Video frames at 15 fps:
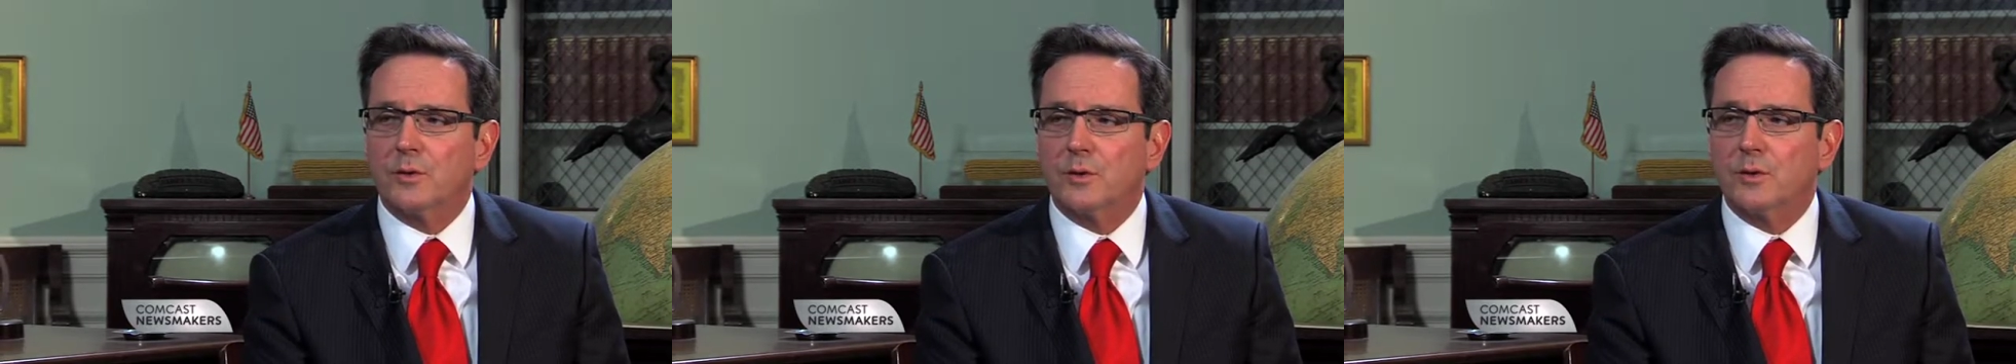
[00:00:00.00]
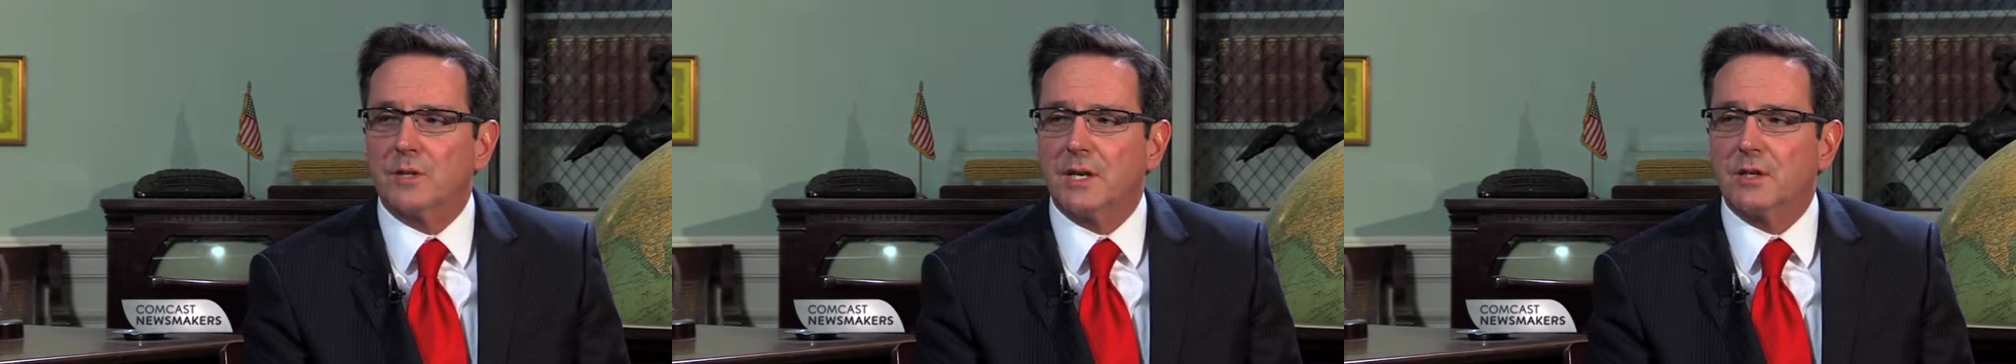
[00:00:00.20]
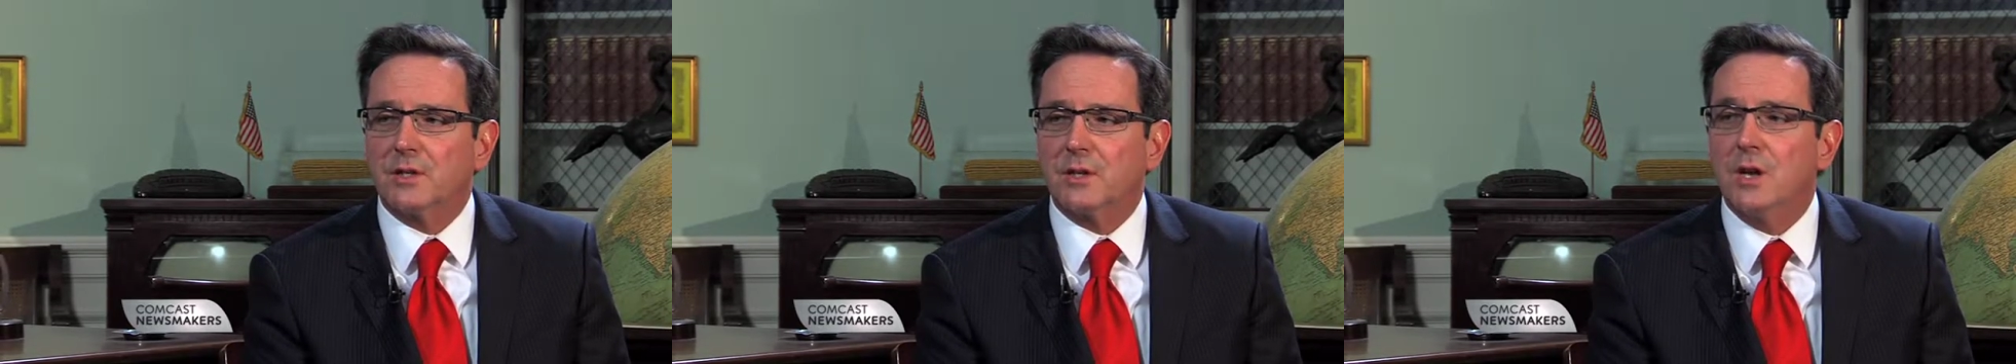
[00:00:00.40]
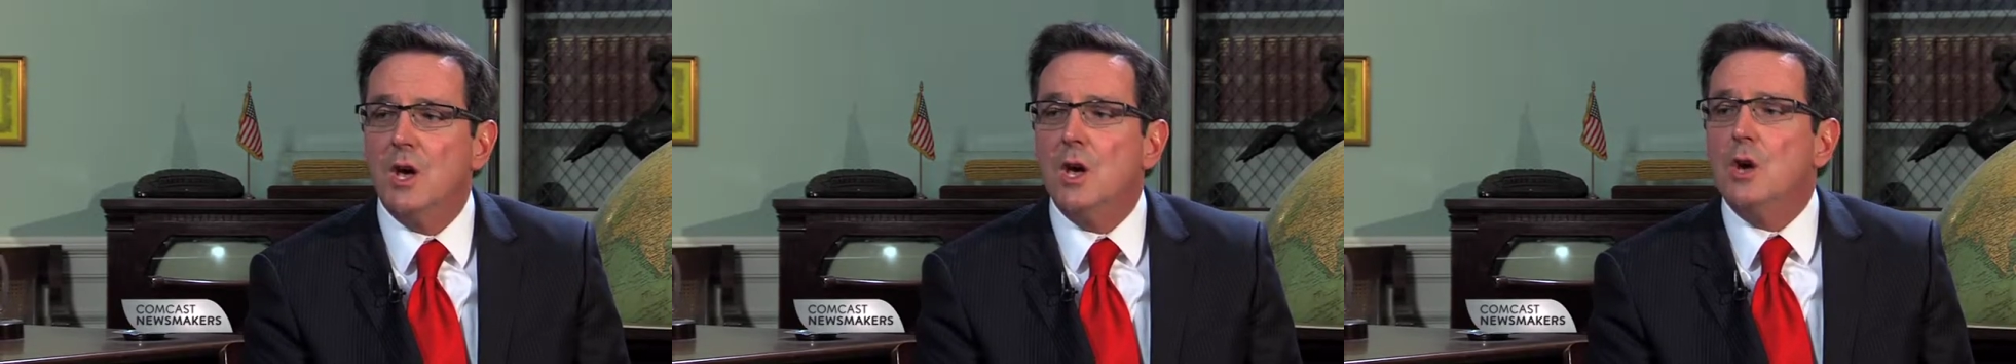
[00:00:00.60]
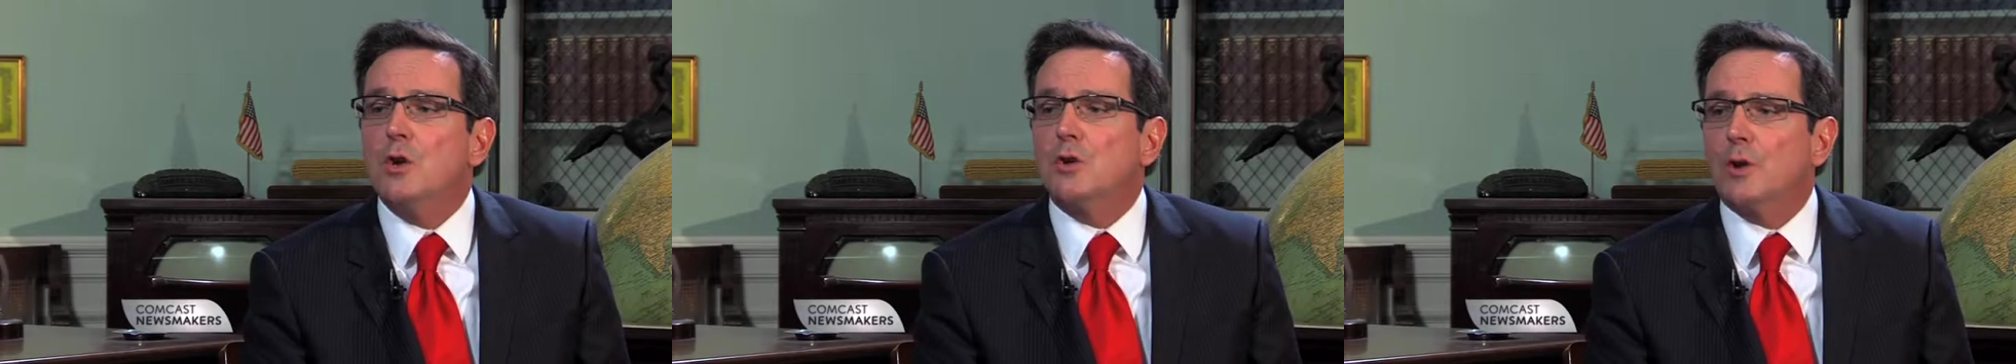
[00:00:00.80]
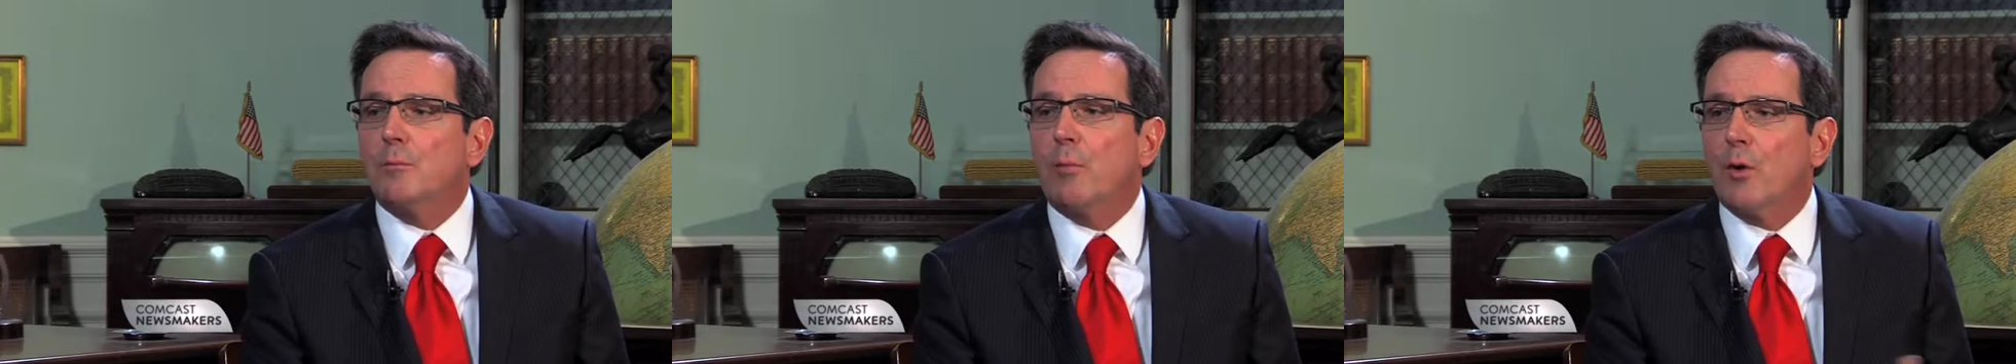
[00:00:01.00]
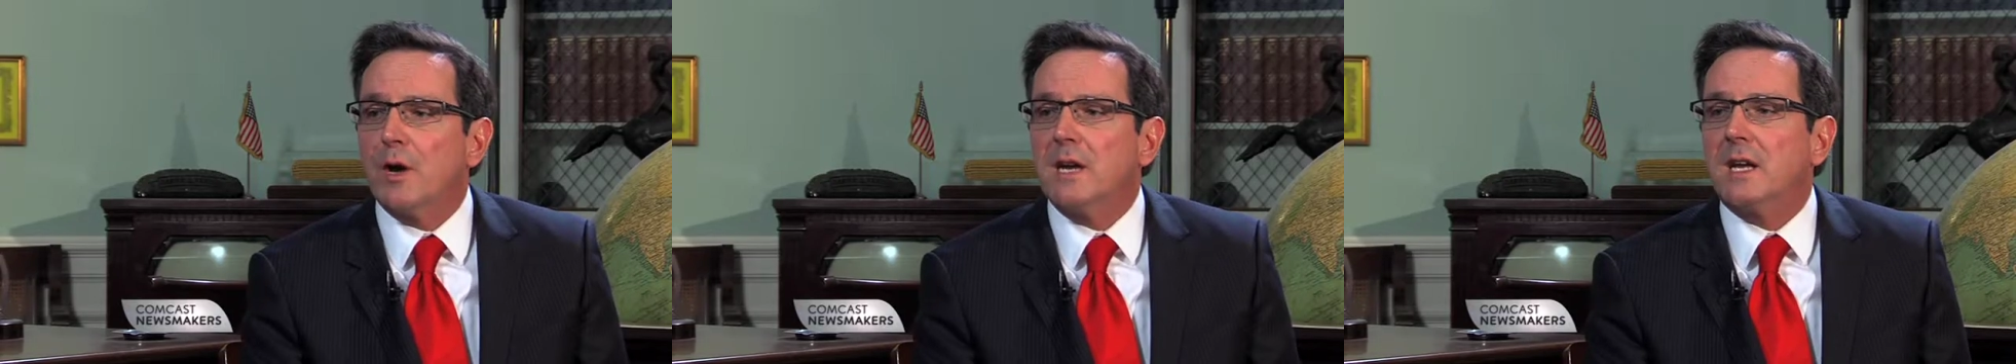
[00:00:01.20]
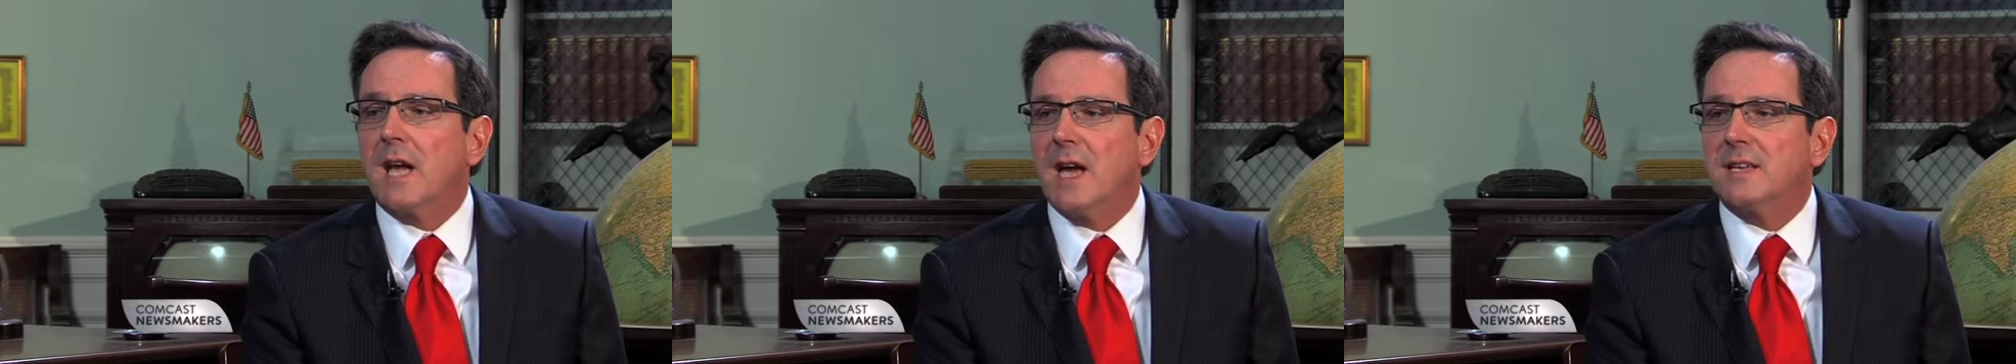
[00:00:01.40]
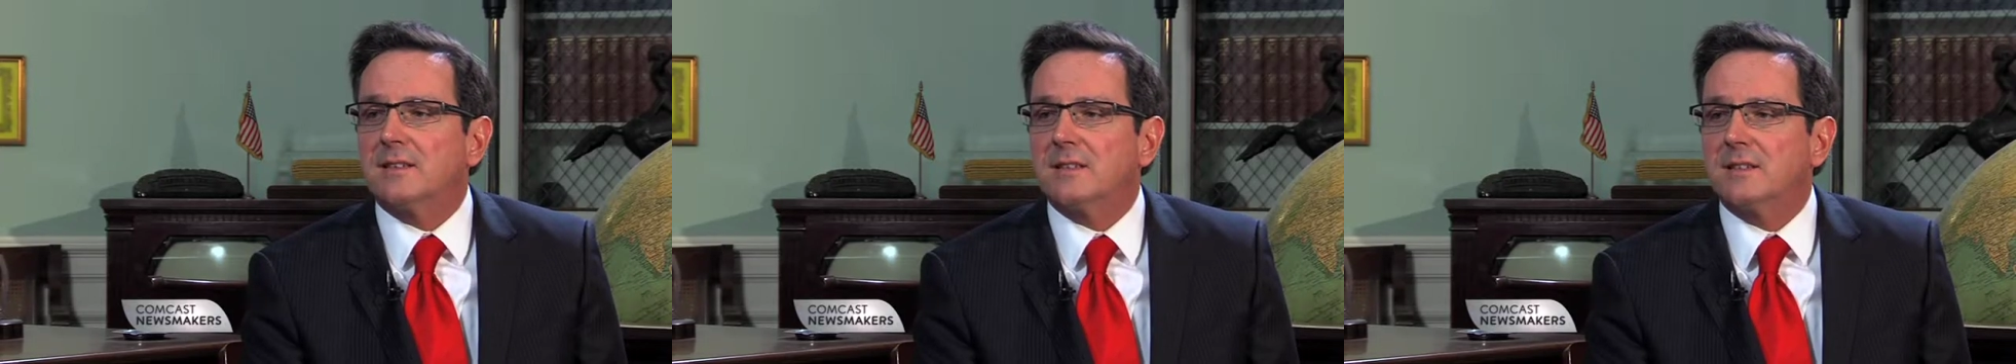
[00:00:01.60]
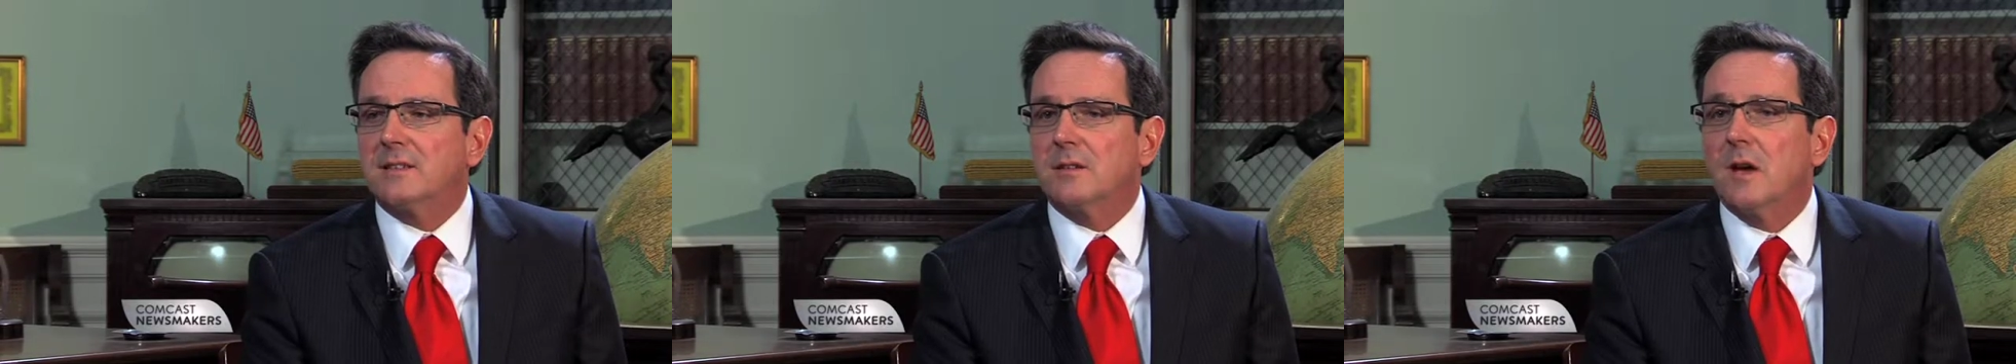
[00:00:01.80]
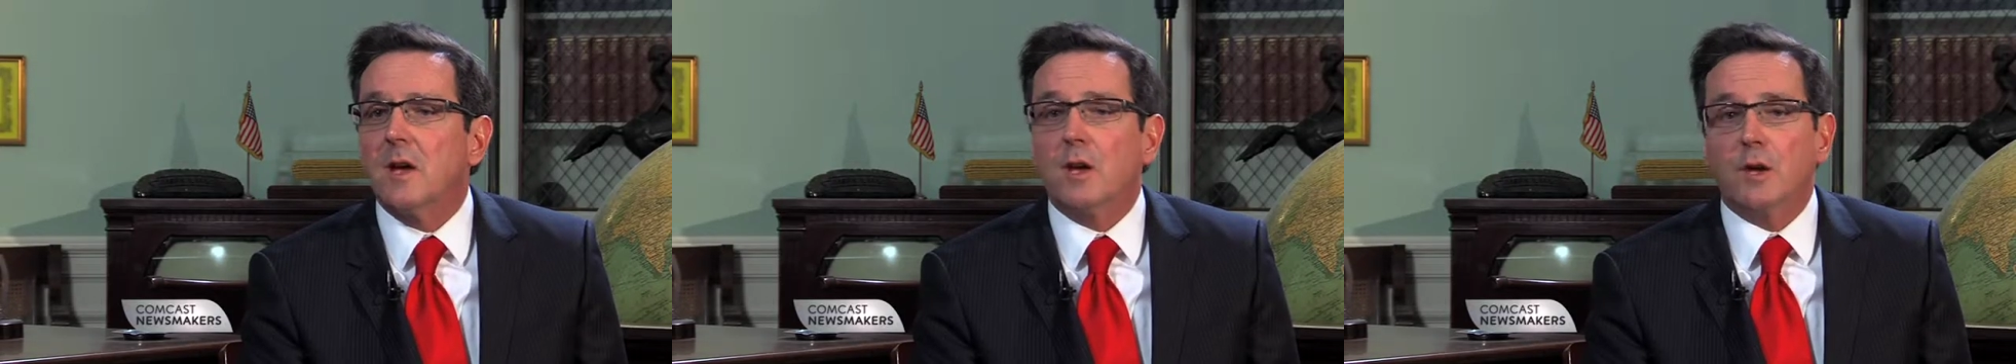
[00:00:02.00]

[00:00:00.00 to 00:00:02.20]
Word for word: jurisdiction to bring cases,